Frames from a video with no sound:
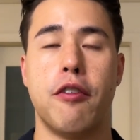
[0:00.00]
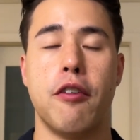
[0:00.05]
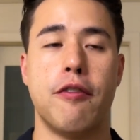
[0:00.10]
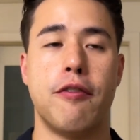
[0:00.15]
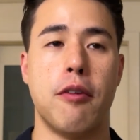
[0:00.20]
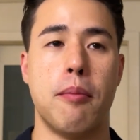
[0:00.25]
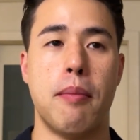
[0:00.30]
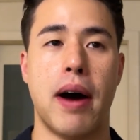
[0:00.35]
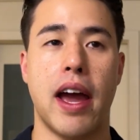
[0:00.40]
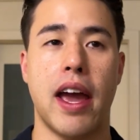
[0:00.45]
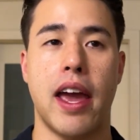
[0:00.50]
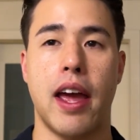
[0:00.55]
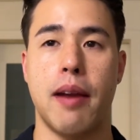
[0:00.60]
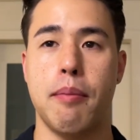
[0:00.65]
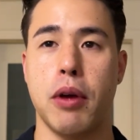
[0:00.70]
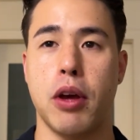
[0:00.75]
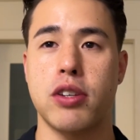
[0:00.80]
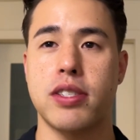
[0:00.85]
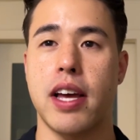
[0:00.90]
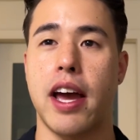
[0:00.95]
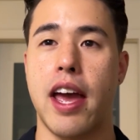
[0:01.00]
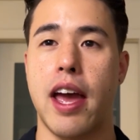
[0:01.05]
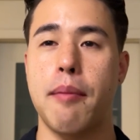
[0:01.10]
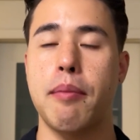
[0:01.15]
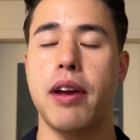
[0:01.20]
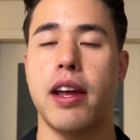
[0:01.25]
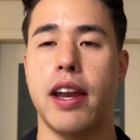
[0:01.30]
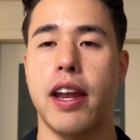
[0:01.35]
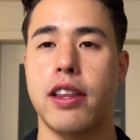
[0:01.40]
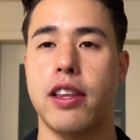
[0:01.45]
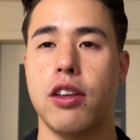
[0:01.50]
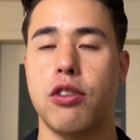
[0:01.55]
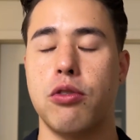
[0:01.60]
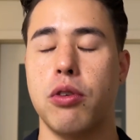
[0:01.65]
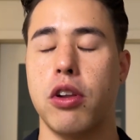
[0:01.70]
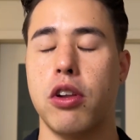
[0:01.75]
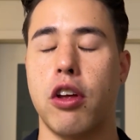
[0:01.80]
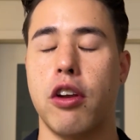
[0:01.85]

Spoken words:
for my end, because I am connected to a